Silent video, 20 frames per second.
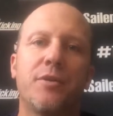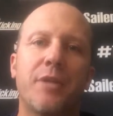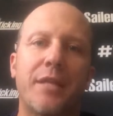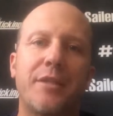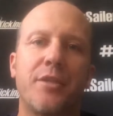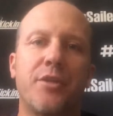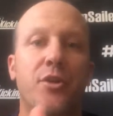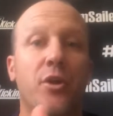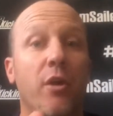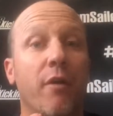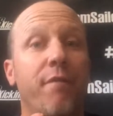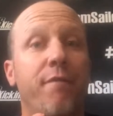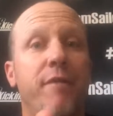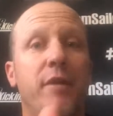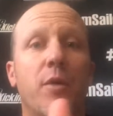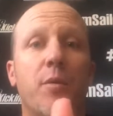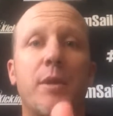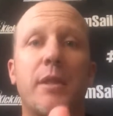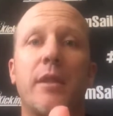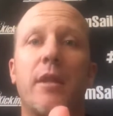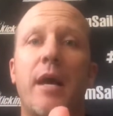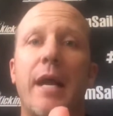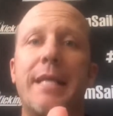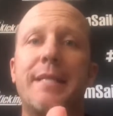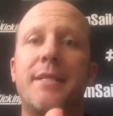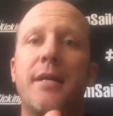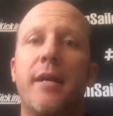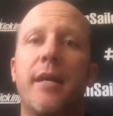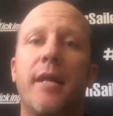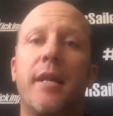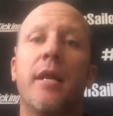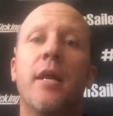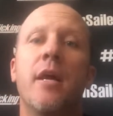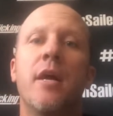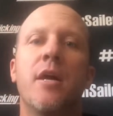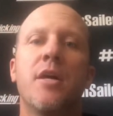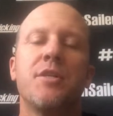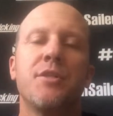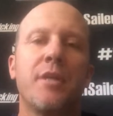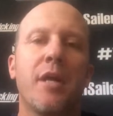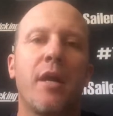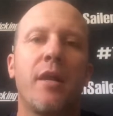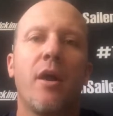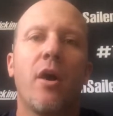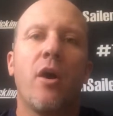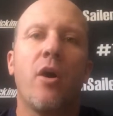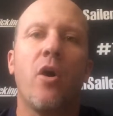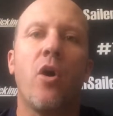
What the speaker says: So that's a turf field with lines on it so that